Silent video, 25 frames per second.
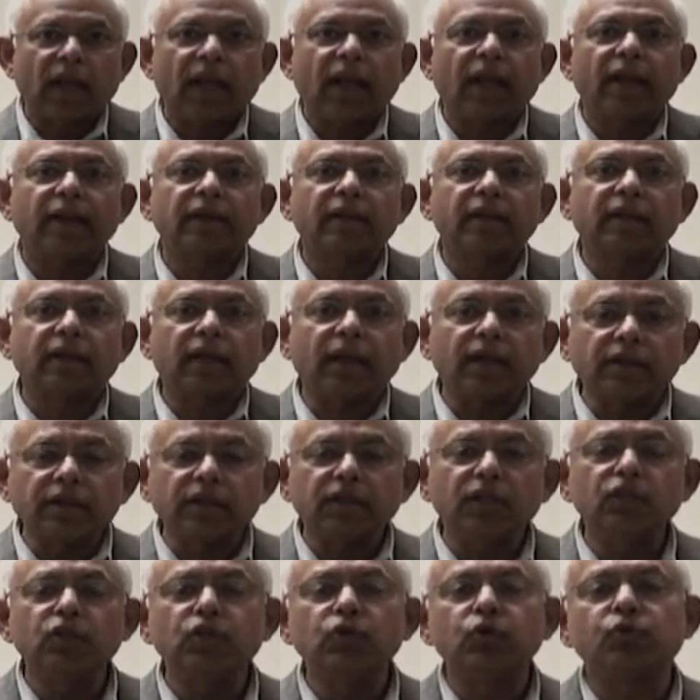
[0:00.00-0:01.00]
and
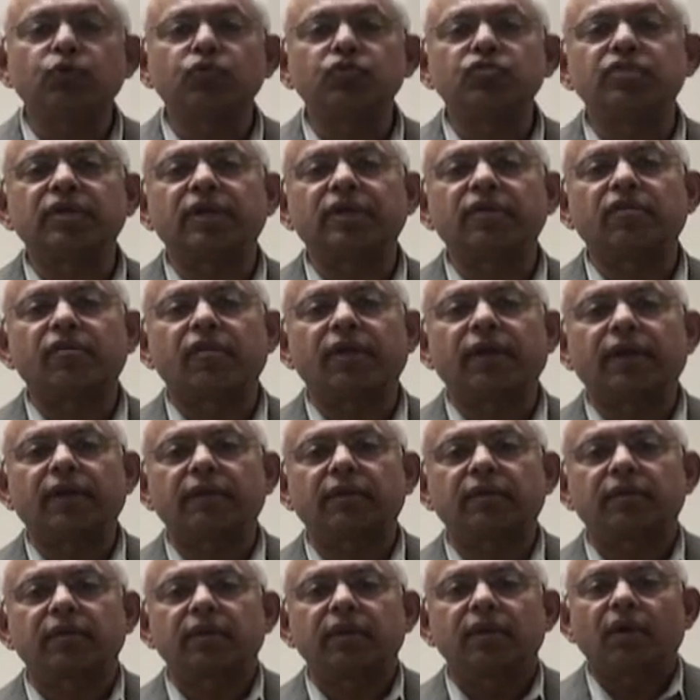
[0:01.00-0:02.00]
continue to
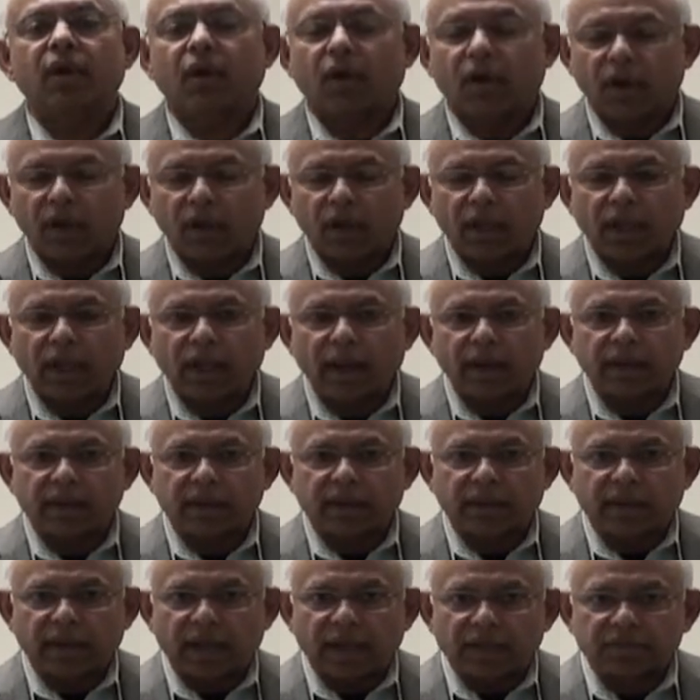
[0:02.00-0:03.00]
generate
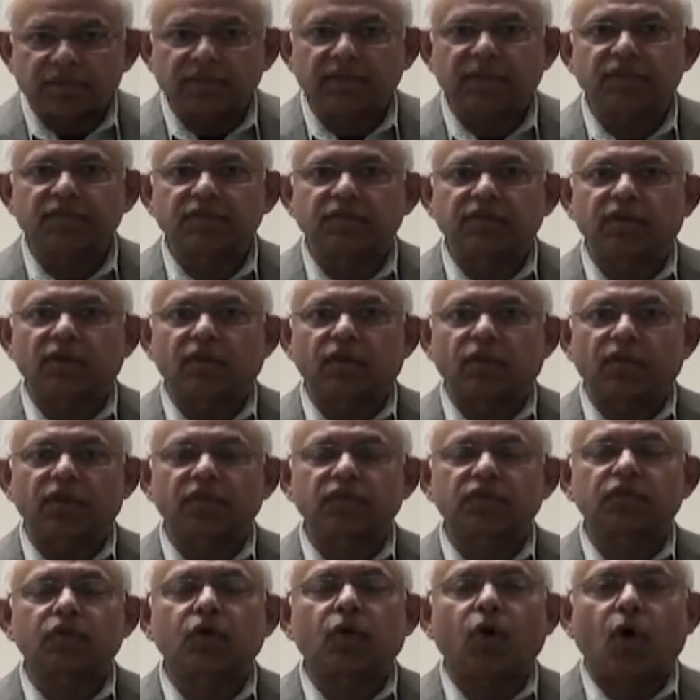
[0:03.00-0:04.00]
and assess the
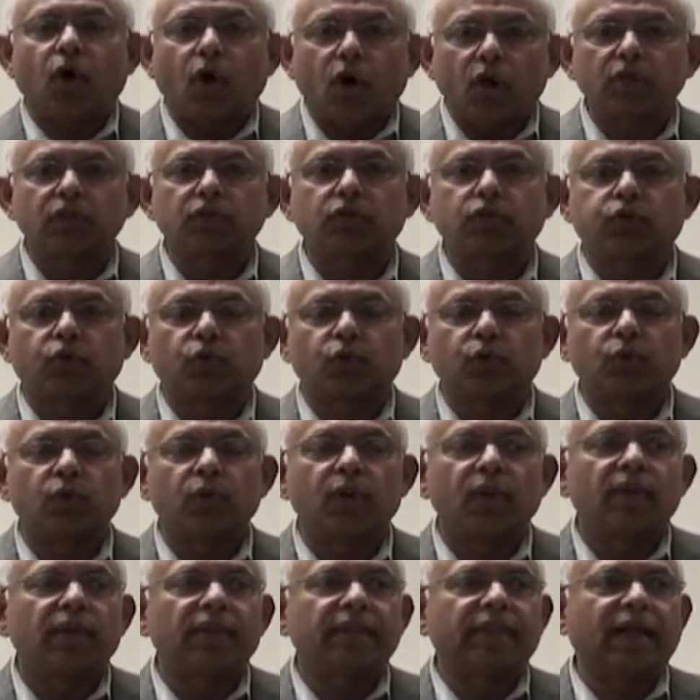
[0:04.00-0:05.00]
risk all
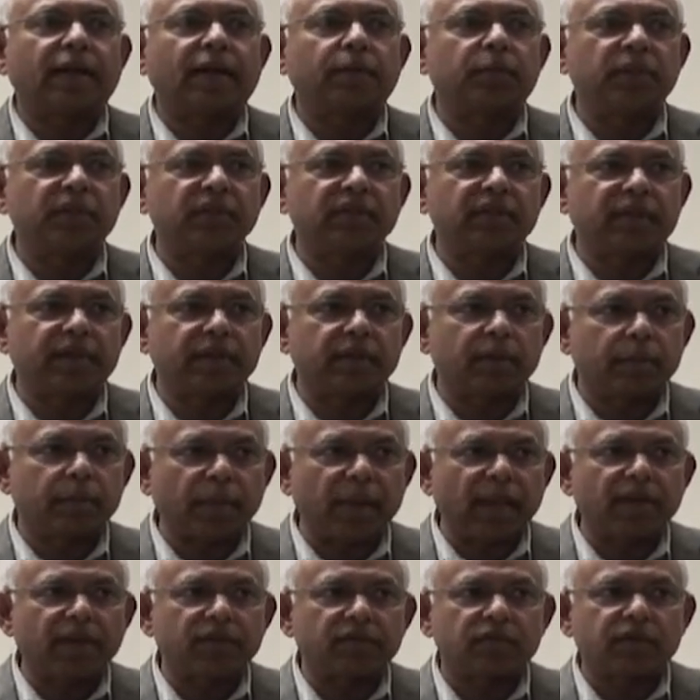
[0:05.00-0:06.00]
through. That means at the
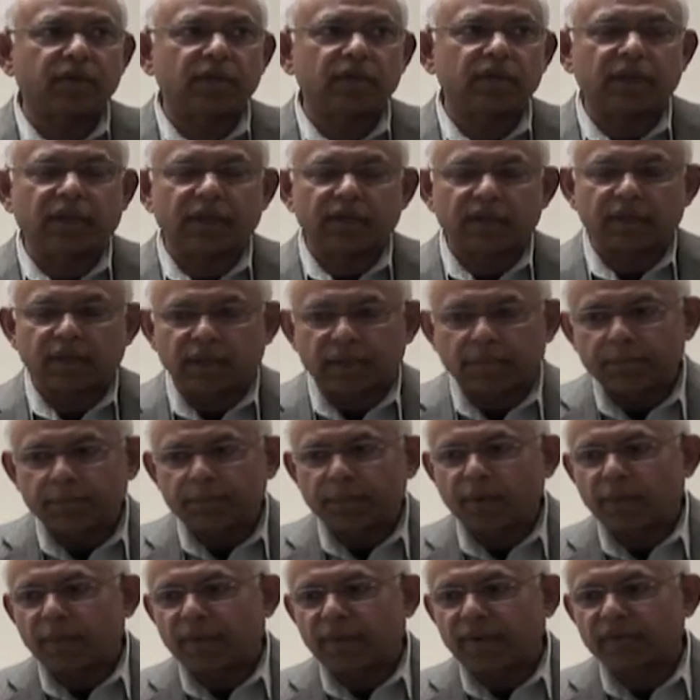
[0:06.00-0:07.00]
plan stage, at the
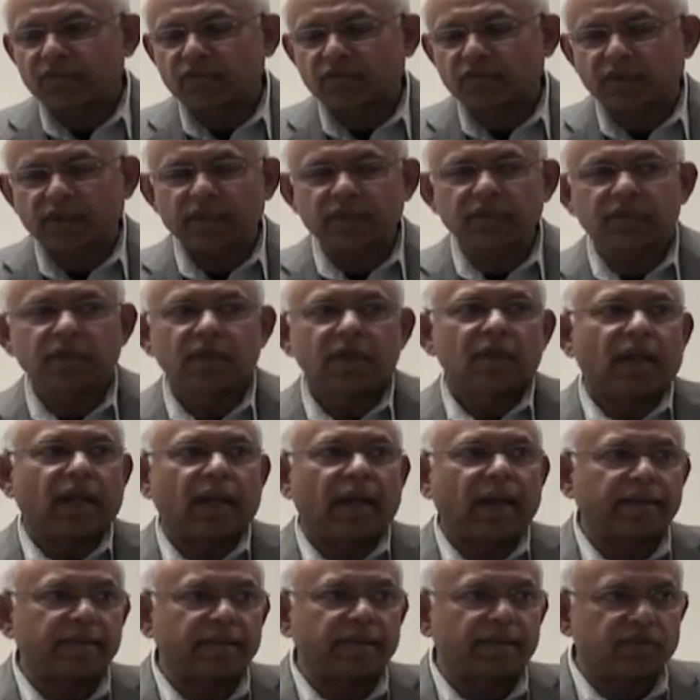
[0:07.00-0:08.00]
implement stage,
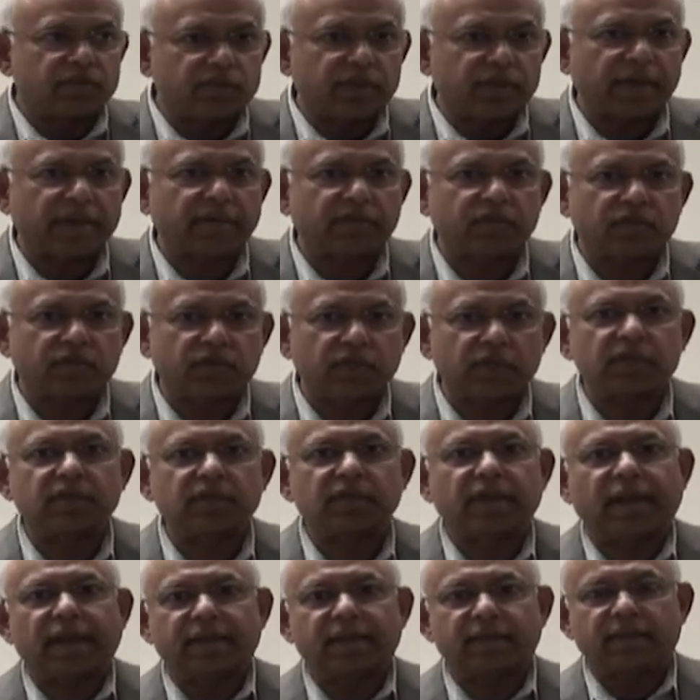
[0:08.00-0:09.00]
at the check
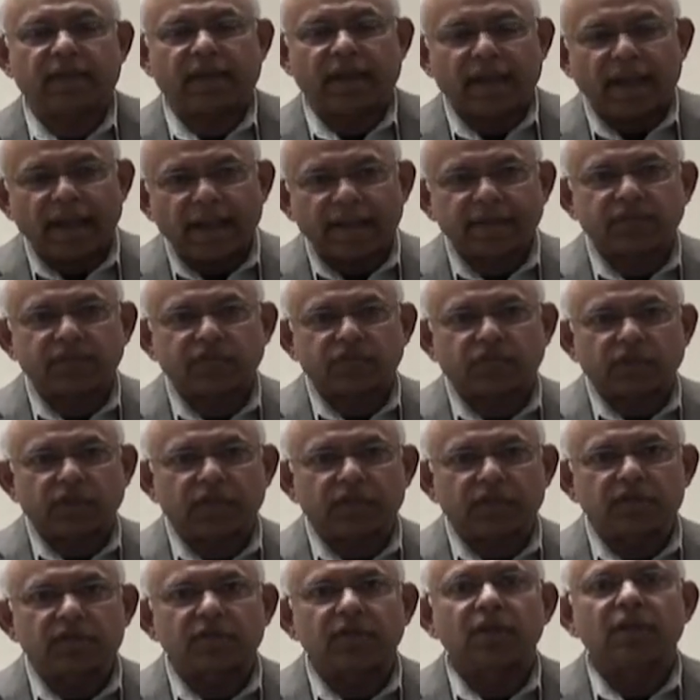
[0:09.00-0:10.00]
stage, at the act
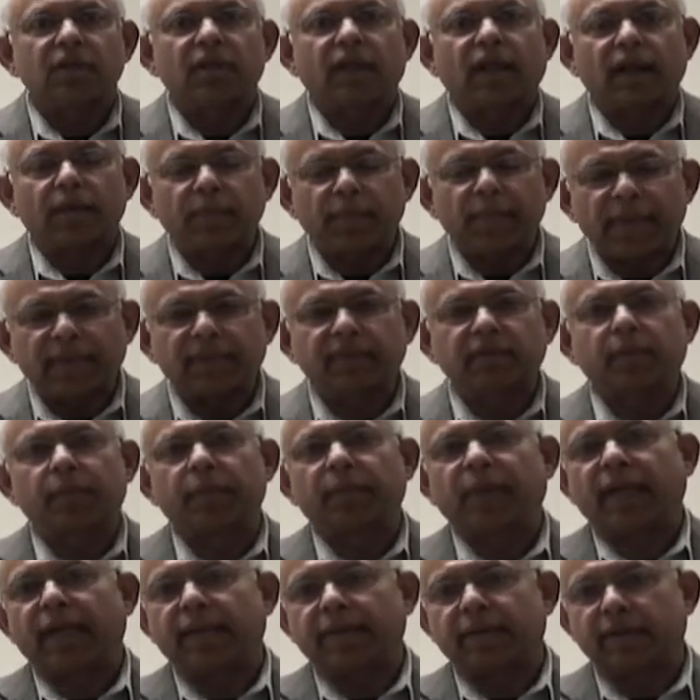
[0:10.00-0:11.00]
stage, and make the
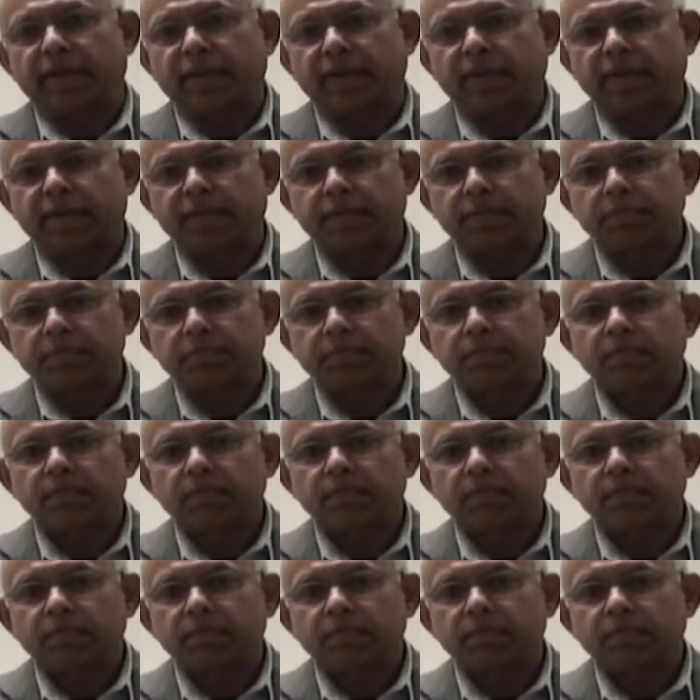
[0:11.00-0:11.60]
plan again.